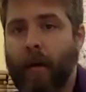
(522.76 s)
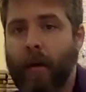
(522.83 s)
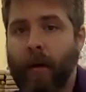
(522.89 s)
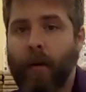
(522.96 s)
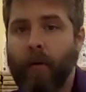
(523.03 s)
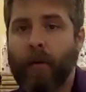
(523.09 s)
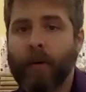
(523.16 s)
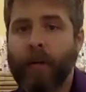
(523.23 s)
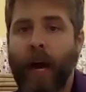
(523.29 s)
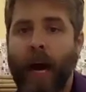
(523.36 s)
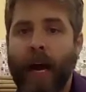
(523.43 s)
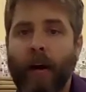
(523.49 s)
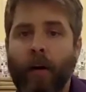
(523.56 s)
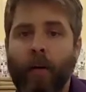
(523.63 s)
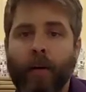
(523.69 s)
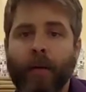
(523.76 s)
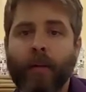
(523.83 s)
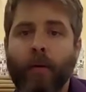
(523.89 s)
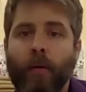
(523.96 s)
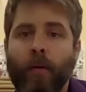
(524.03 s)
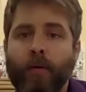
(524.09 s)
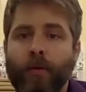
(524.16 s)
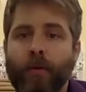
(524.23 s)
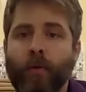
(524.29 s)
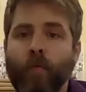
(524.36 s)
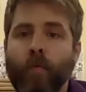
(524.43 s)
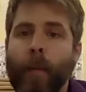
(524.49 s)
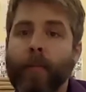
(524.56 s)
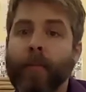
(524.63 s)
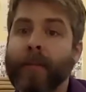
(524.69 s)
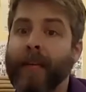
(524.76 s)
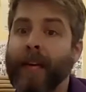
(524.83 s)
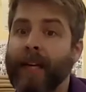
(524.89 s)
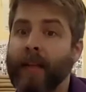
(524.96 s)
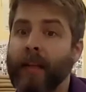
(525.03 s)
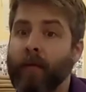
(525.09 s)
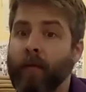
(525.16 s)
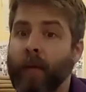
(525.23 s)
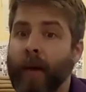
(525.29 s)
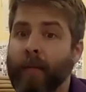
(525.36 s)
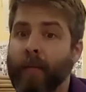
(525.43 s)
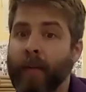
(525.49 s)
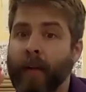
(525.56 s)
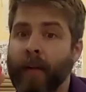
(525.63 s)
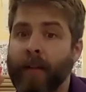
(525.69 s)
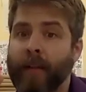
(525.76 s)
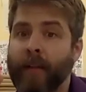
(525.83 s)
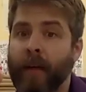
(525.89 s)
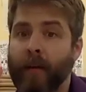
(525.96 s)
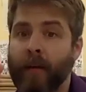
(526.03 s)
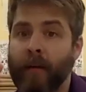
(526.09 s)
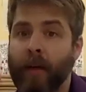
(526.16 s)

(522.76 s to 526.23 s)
right, which I already told you represented the red blood cells.